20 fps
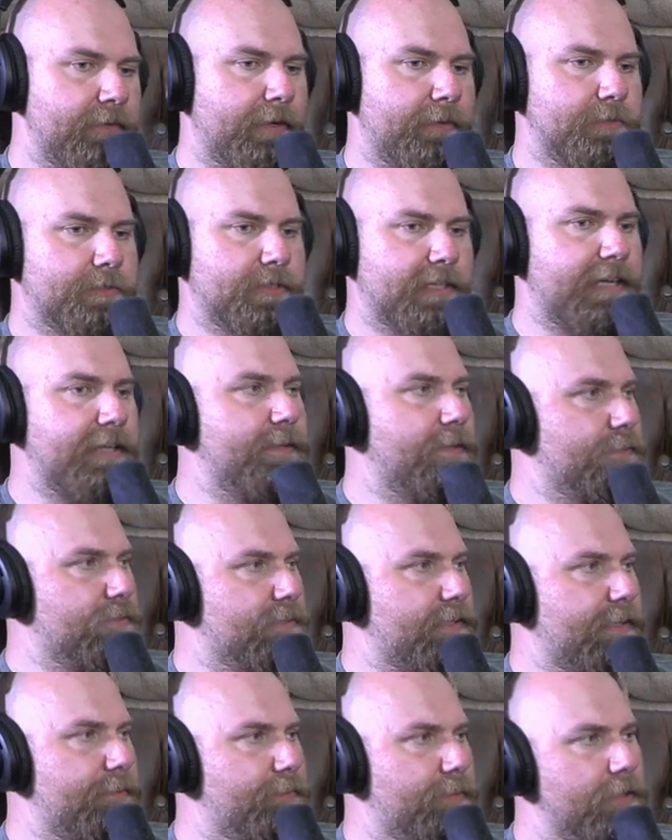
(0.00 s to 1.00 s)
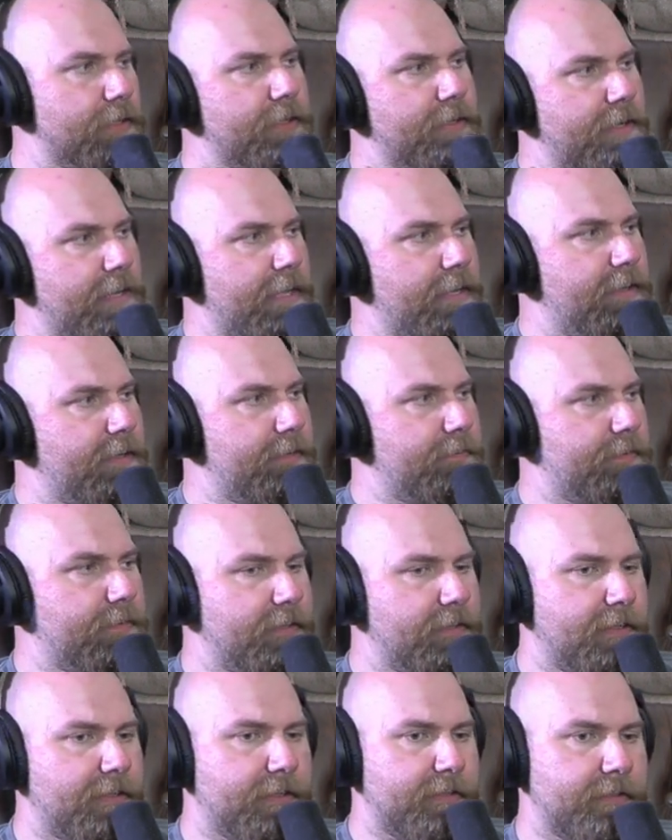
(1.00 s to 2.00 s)
though I was kind of pretty good at it, I
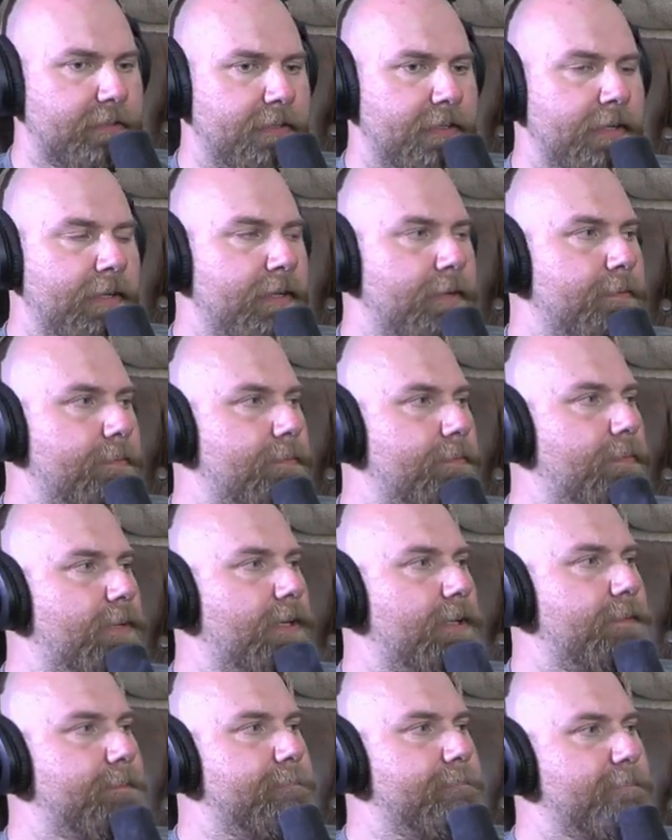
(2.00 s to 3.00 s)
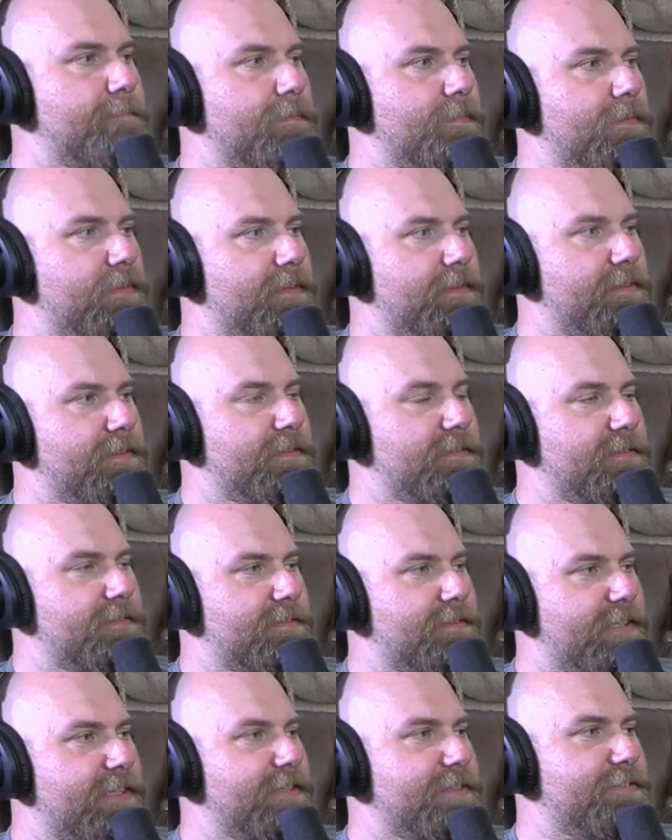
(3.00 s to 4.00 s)
felt like. You do fun. I like it.
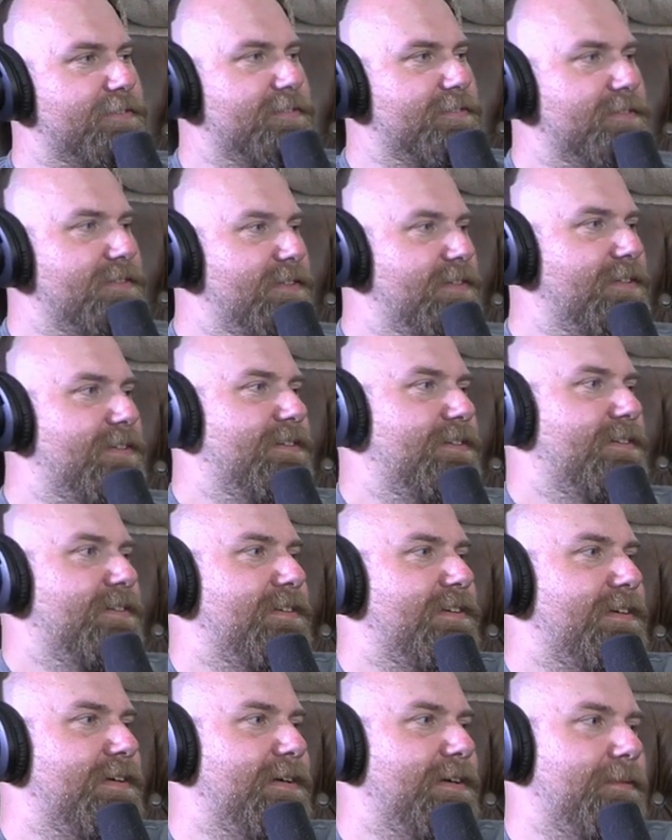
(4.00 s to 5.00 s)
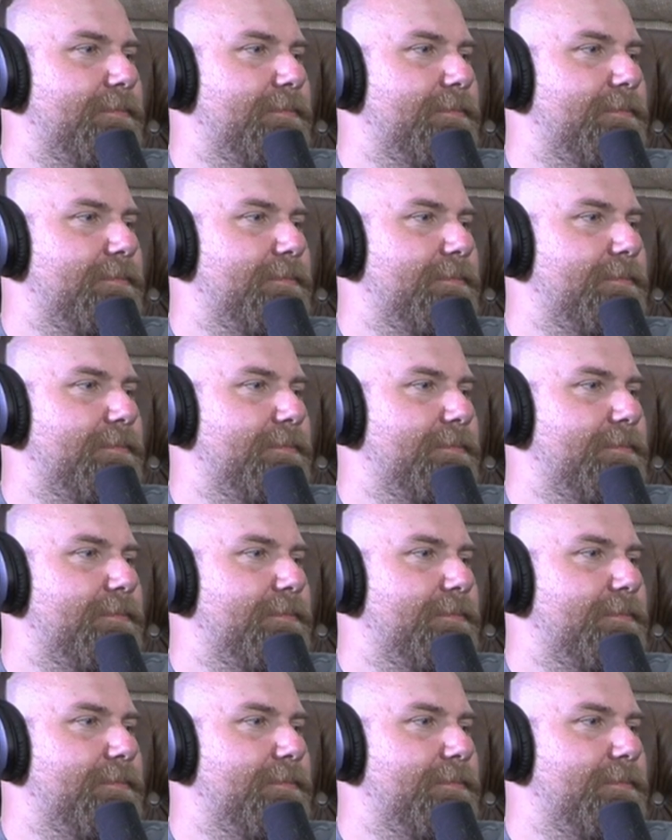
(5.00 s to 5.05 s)
I've seen you do edgy stuff.